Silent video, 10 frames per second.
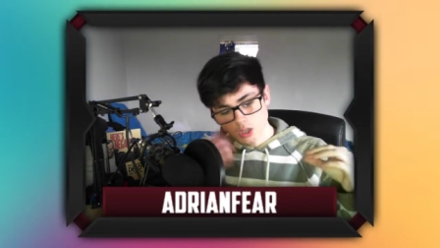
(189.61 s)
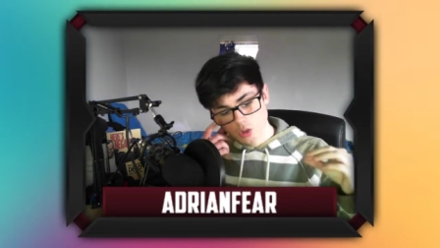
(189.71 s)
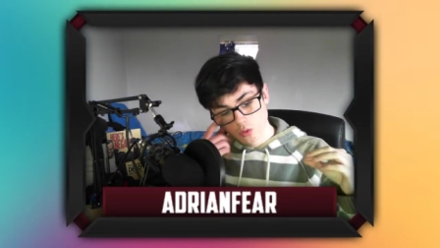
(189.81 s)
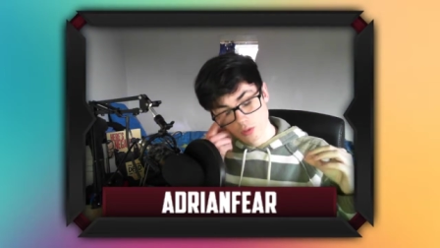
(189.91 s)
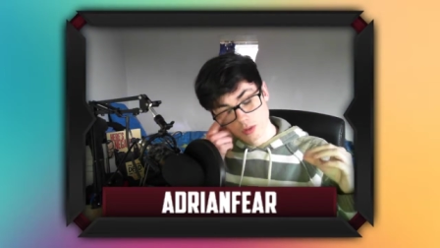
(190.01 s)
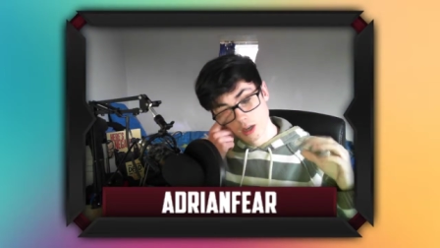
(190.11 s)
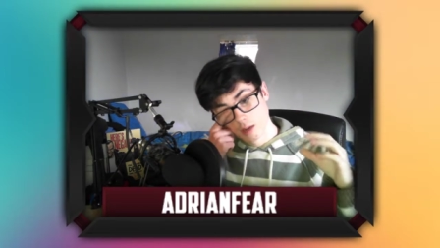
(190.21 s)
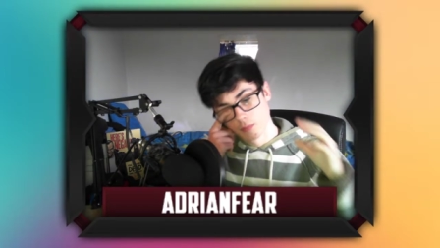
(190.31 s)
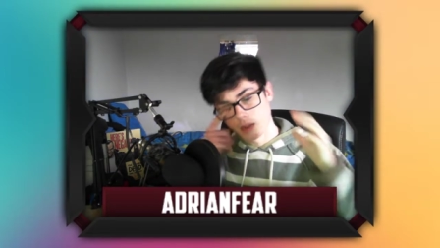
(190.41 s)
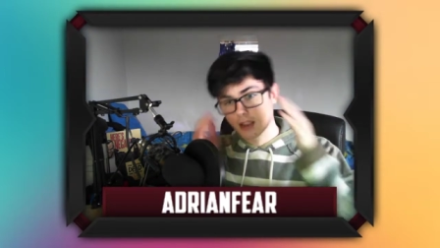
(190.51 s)
So
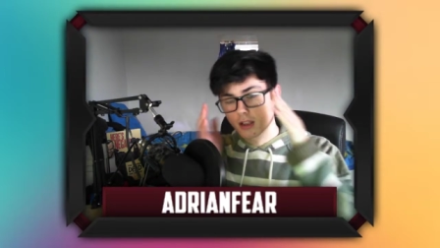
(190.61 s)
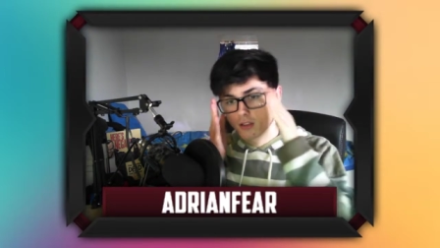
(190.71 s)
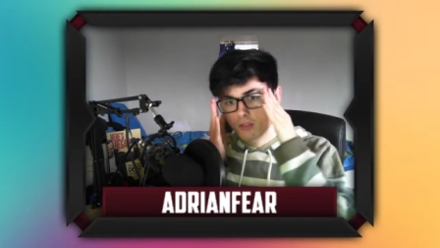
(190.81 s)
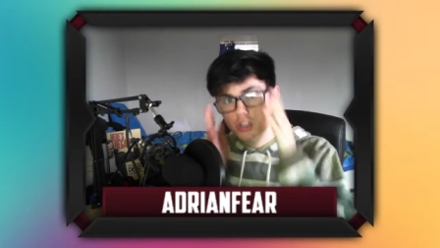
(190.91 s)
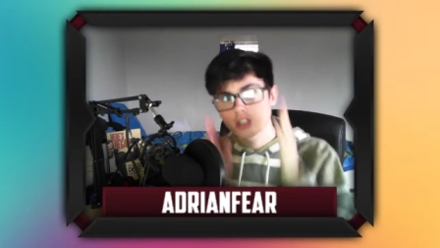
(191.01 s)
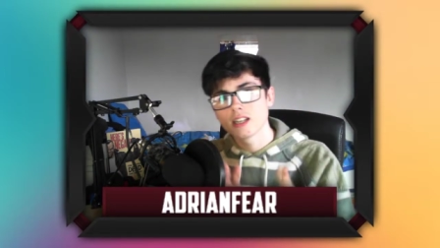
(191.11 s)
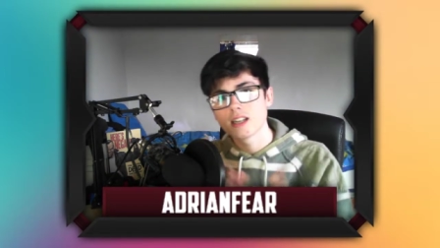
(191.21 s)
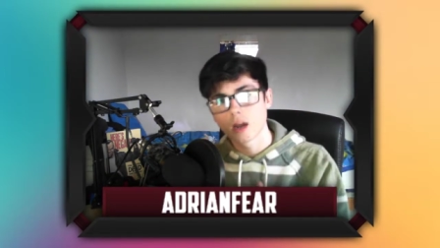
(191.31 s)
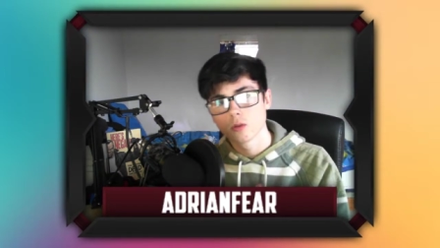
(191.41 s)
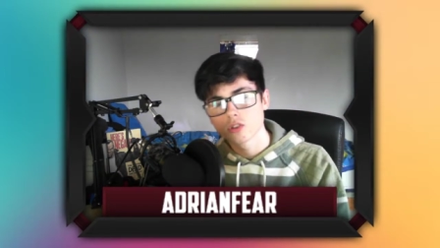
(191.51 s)
I can officially
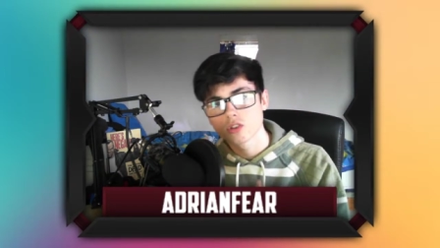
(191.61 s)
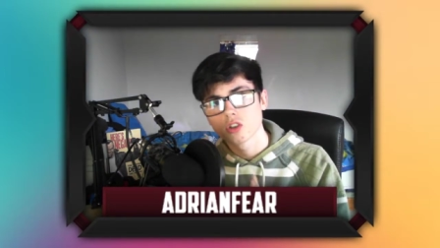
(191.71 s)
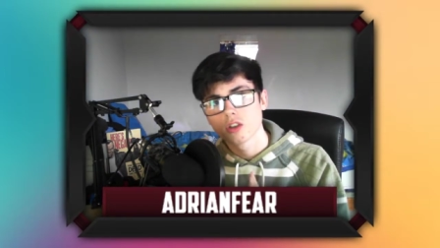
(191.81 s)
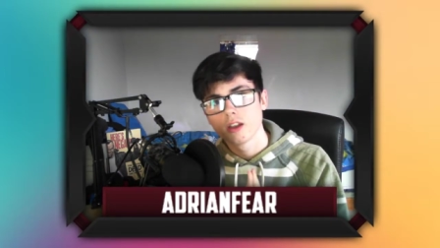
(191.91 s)
announce